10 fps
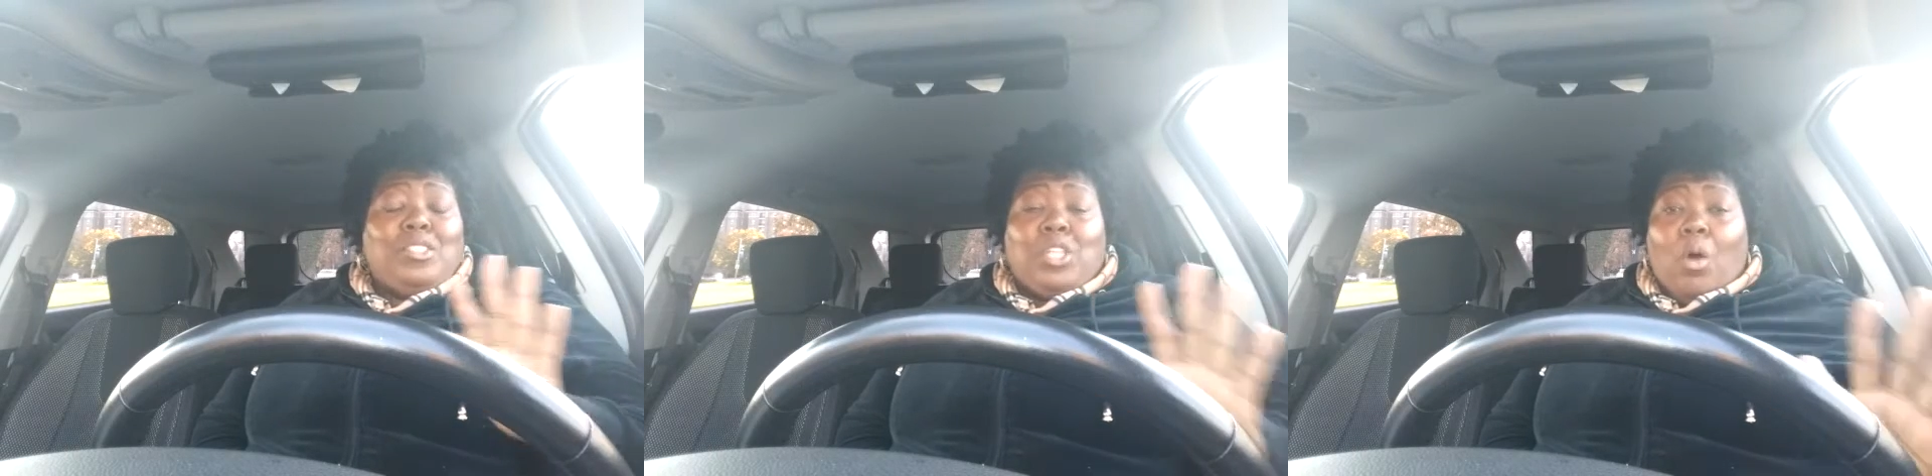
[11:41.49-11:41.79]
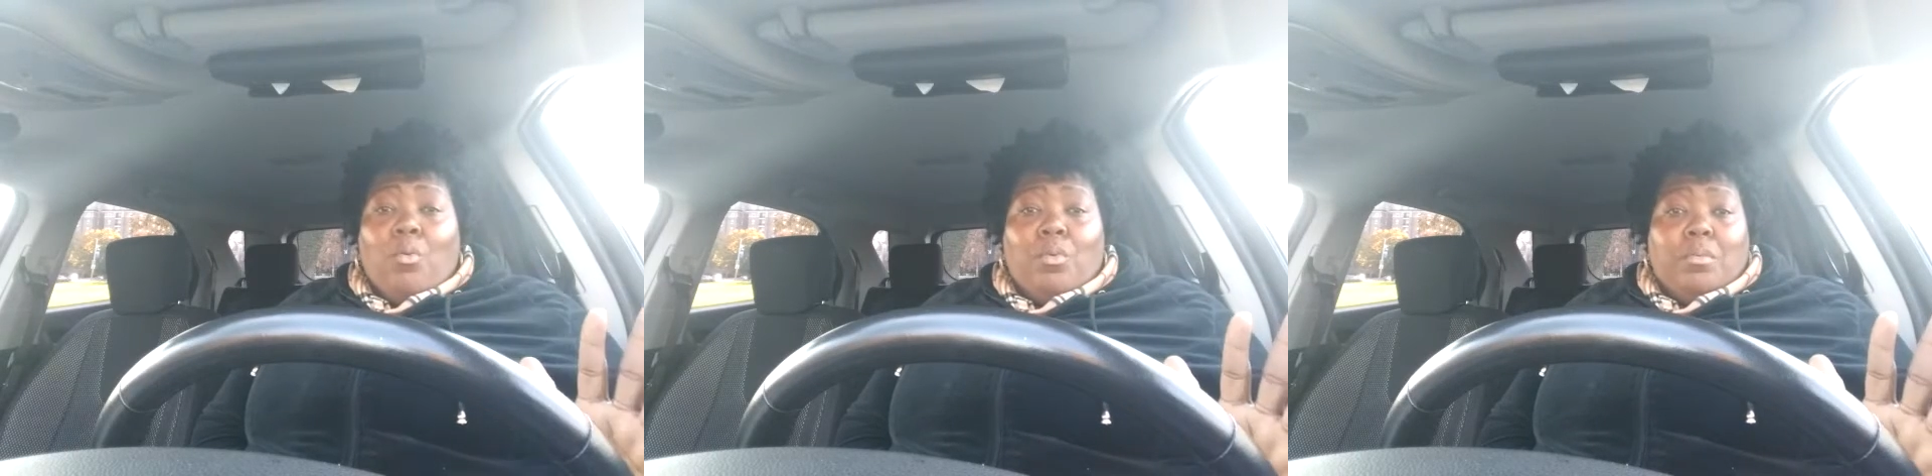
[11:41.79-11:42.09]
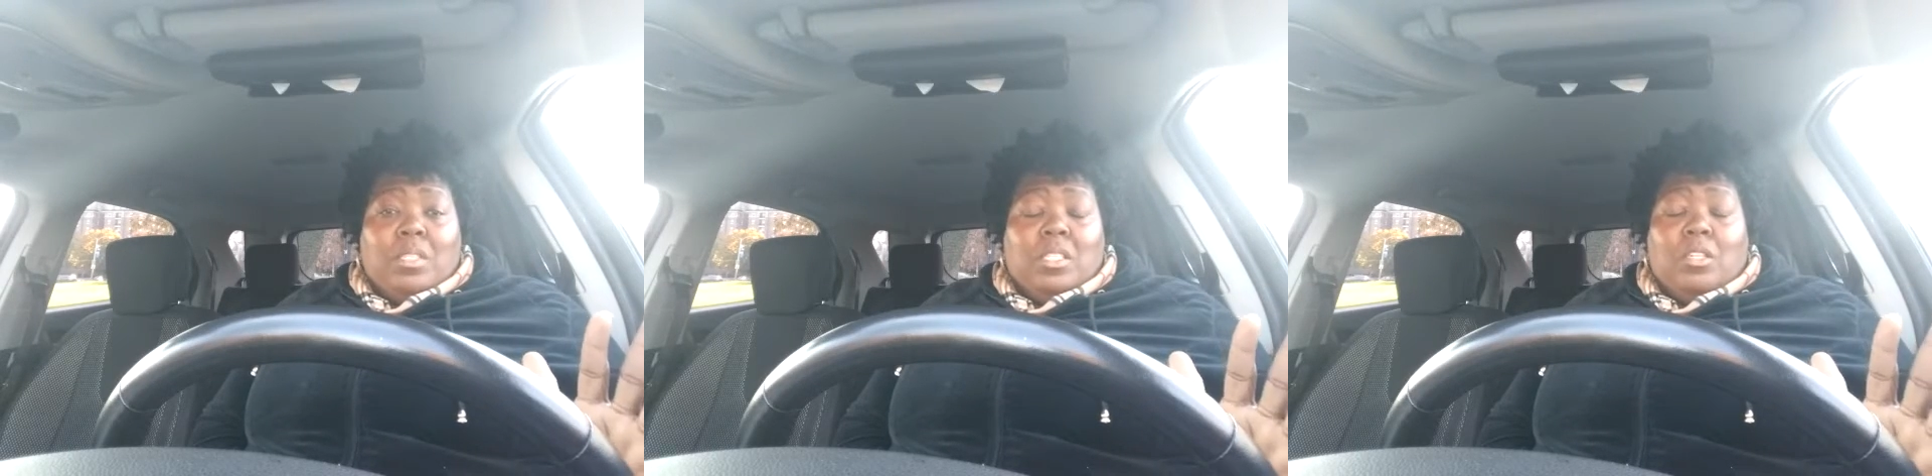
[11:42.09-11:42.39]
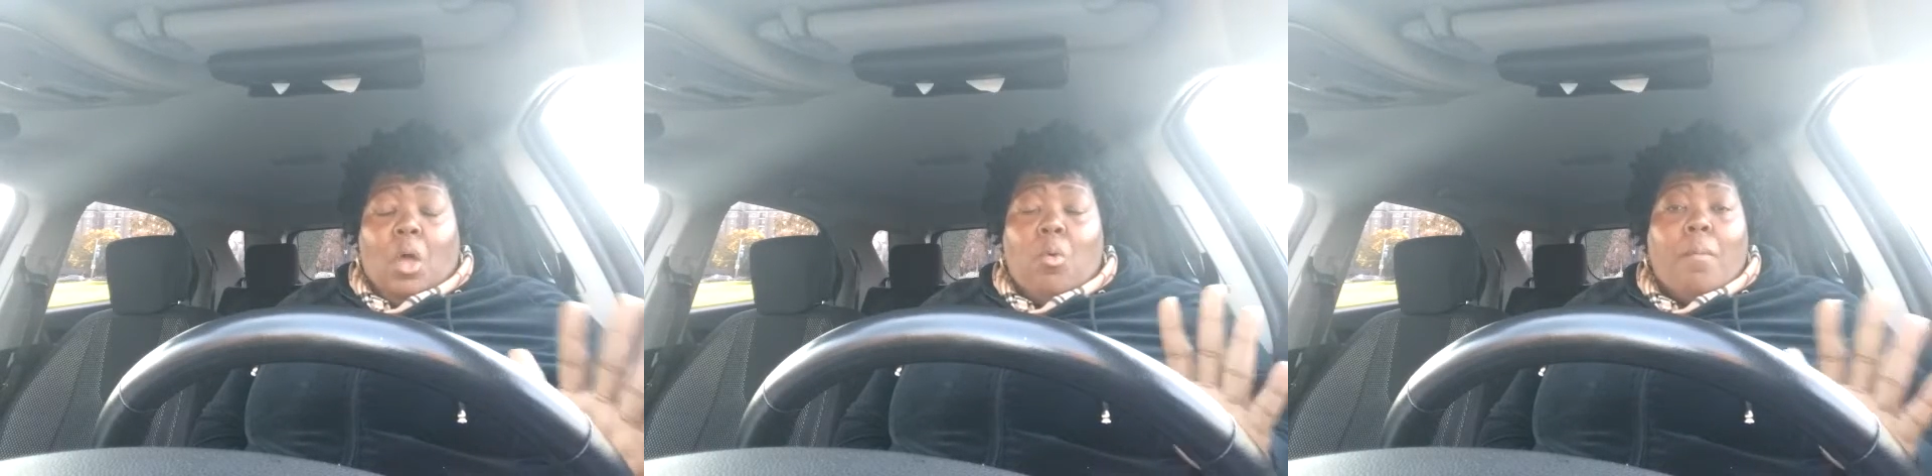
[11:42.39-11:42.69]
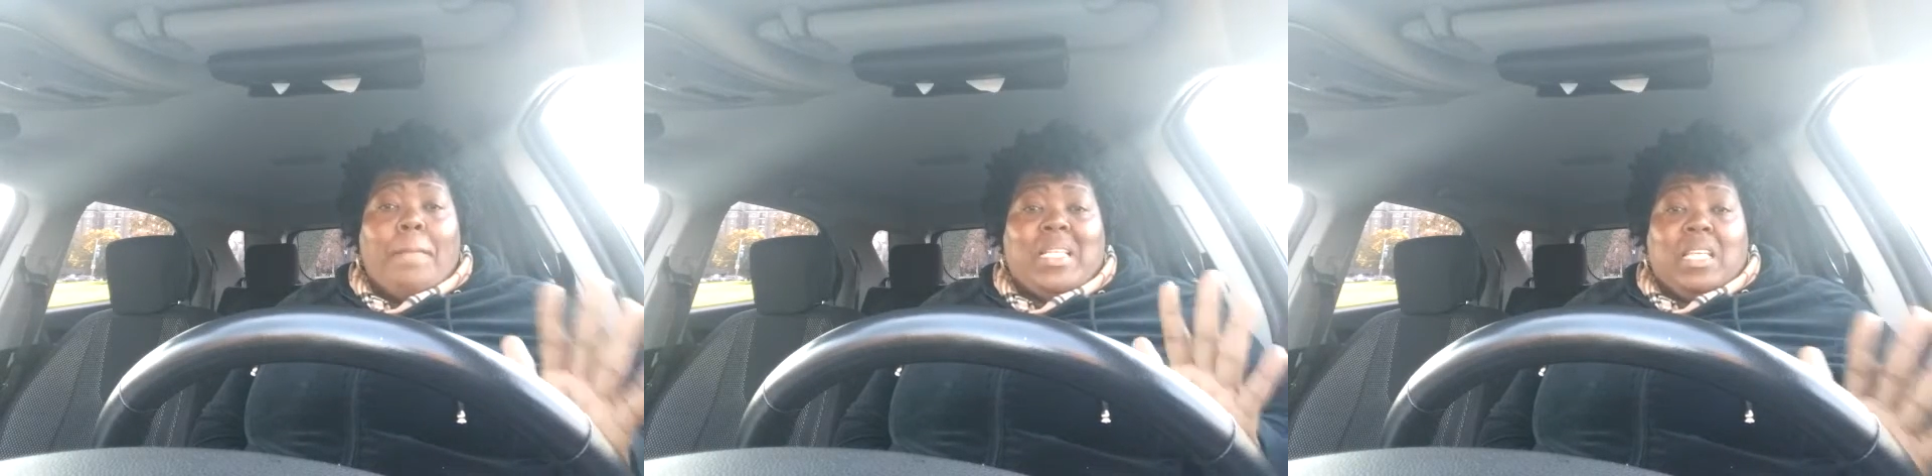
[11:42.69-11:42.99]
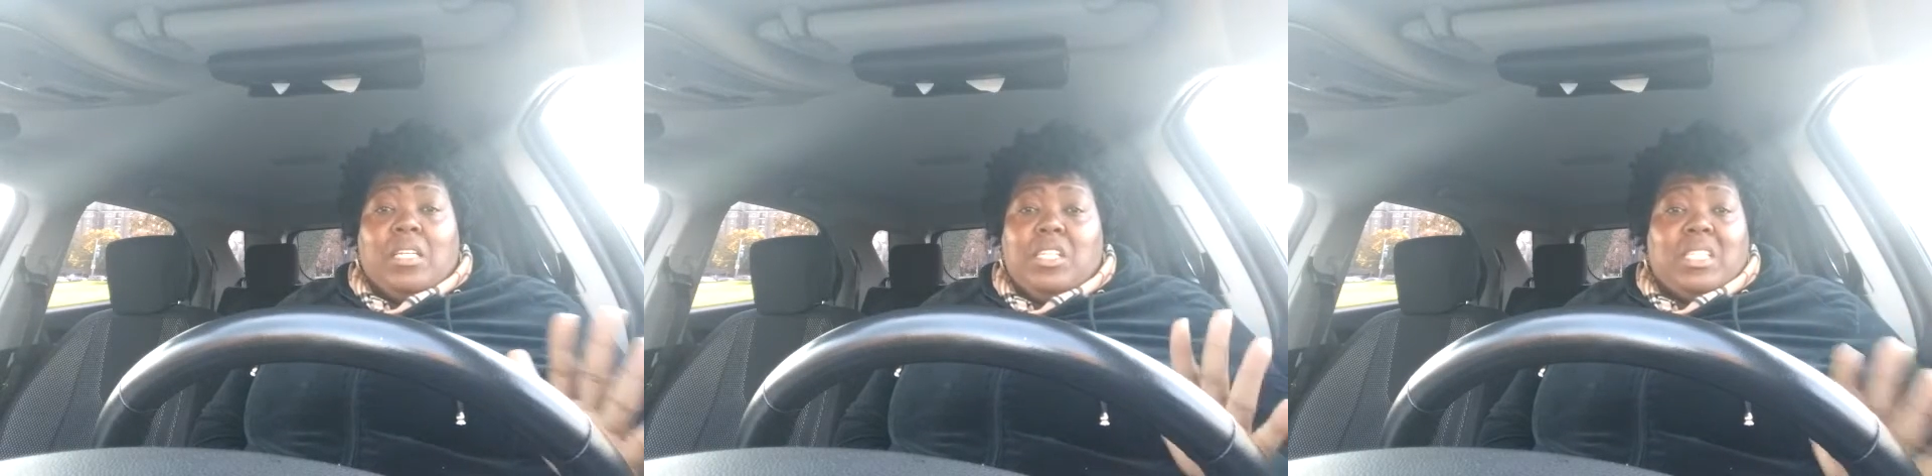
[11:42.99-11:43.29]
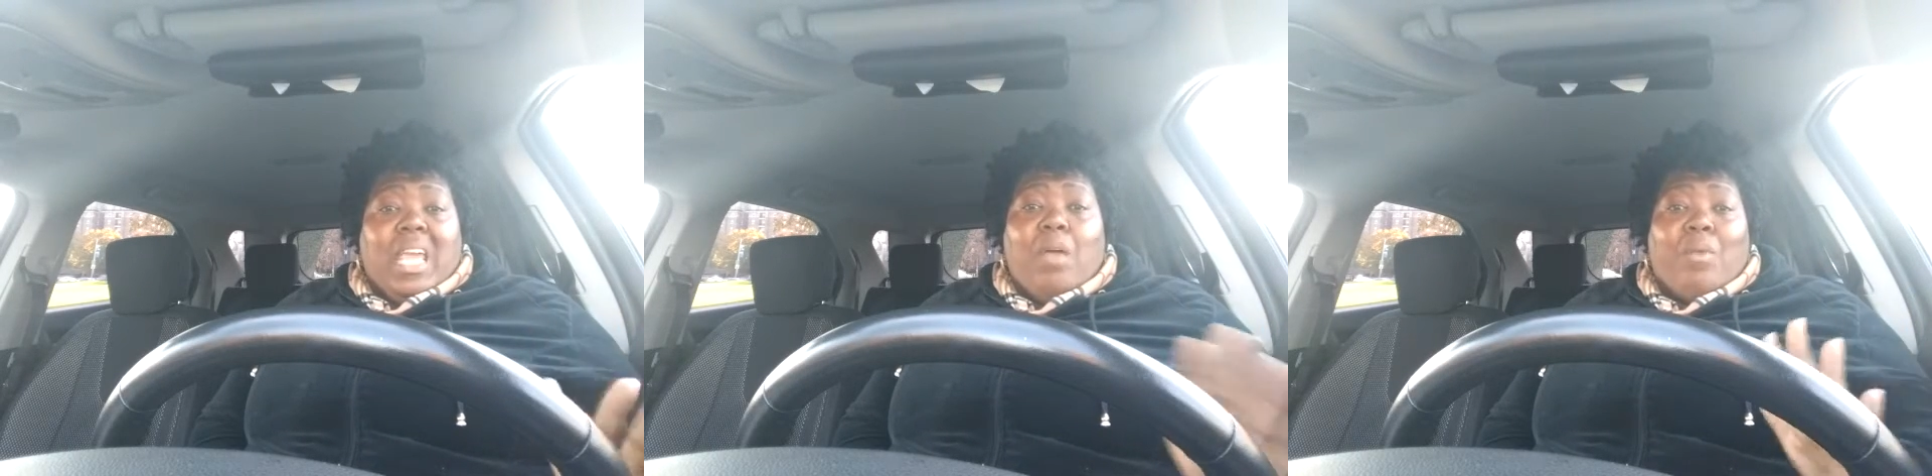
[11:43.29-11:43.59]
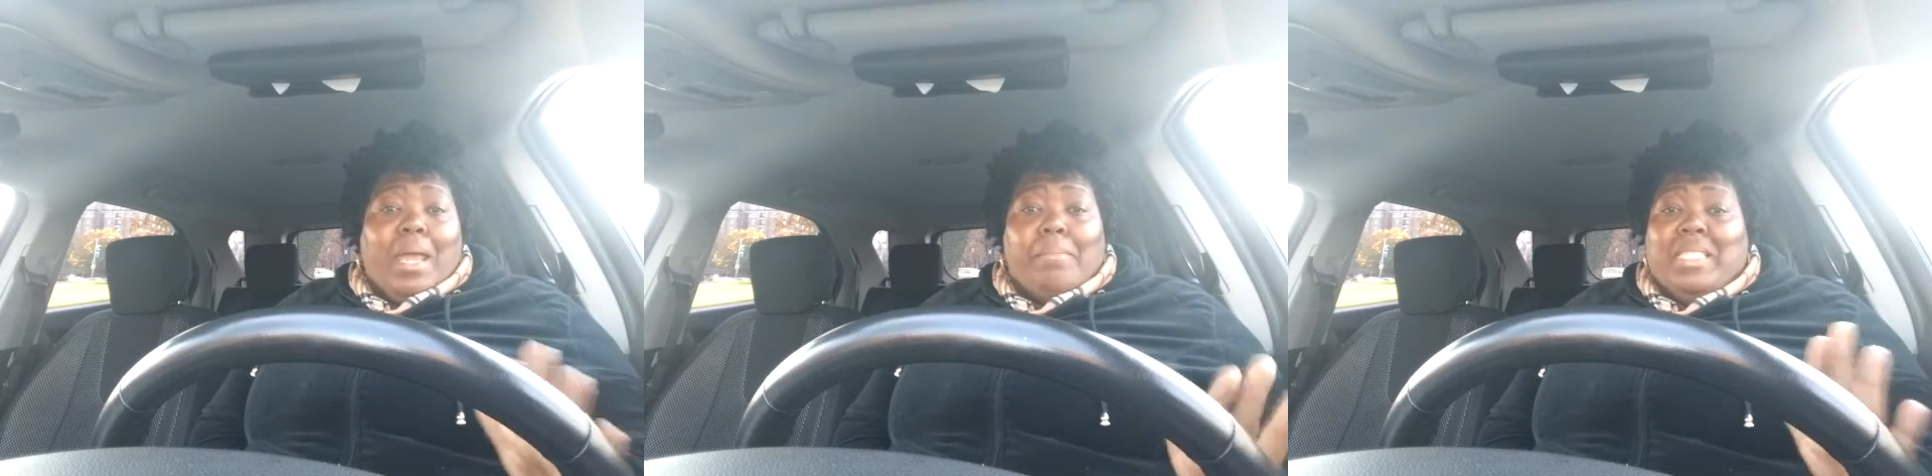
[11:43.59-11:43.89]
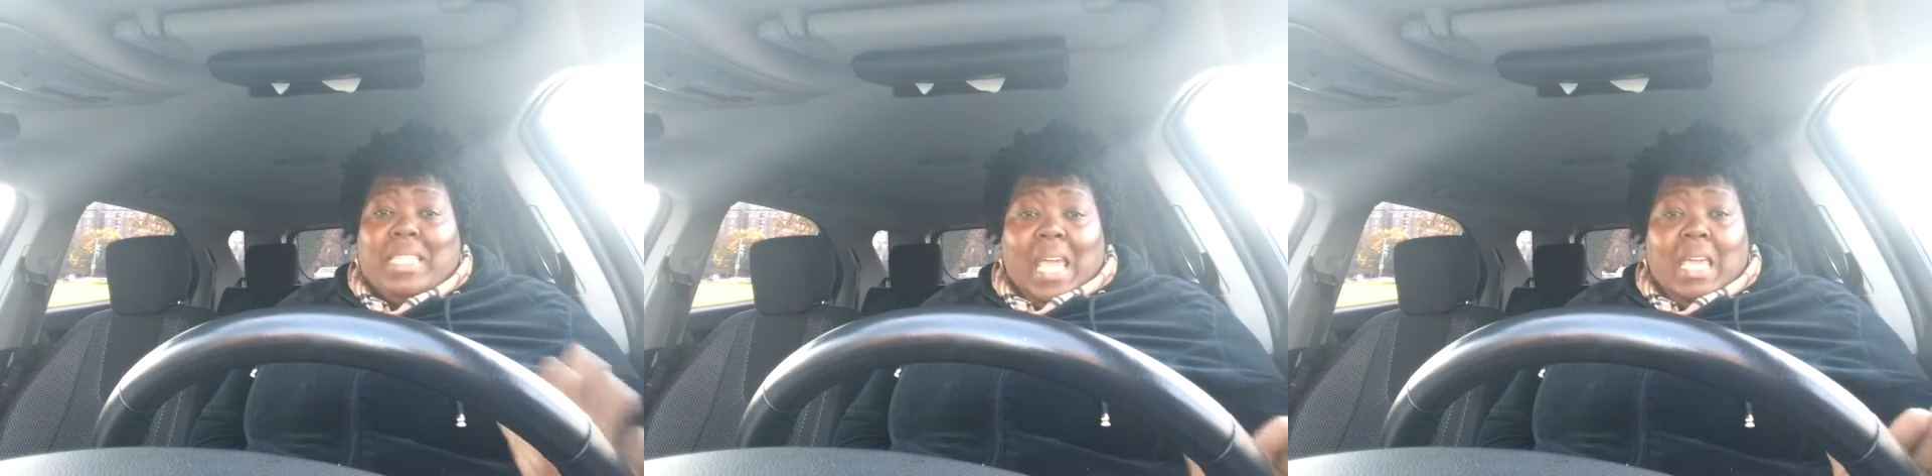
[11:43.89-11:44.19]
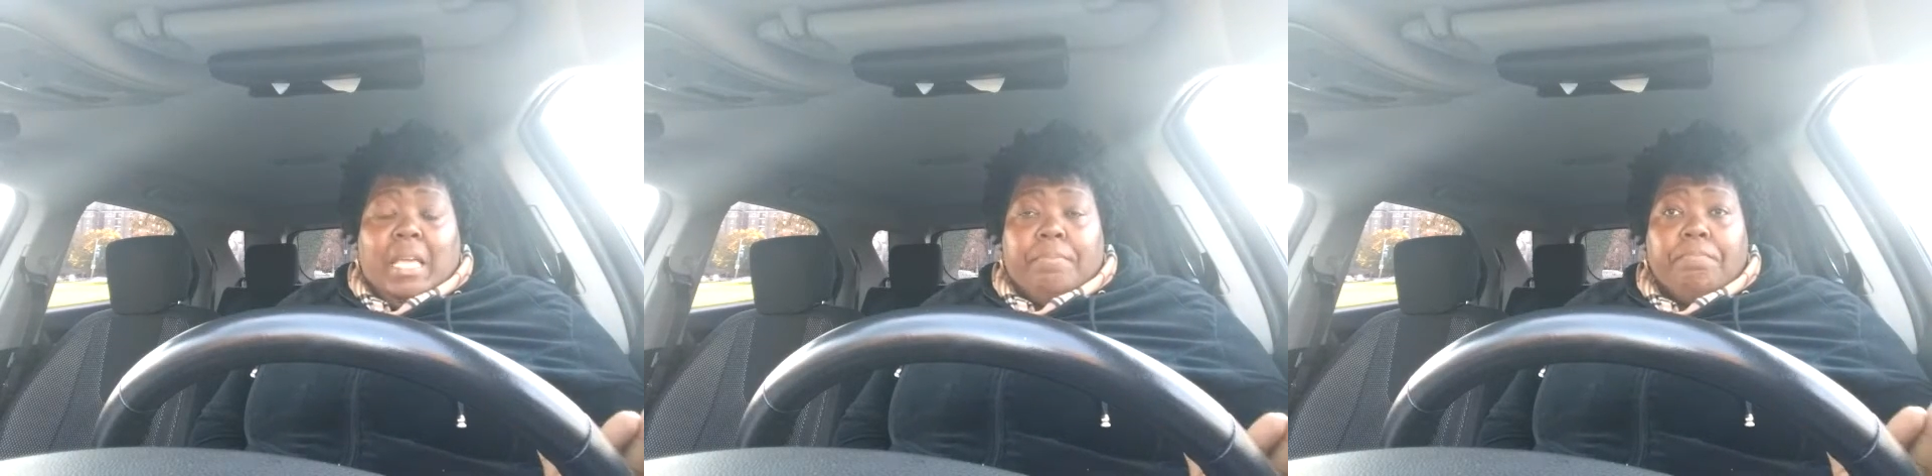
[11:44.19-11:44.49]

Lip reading: Don't misunderstand what I'm saying.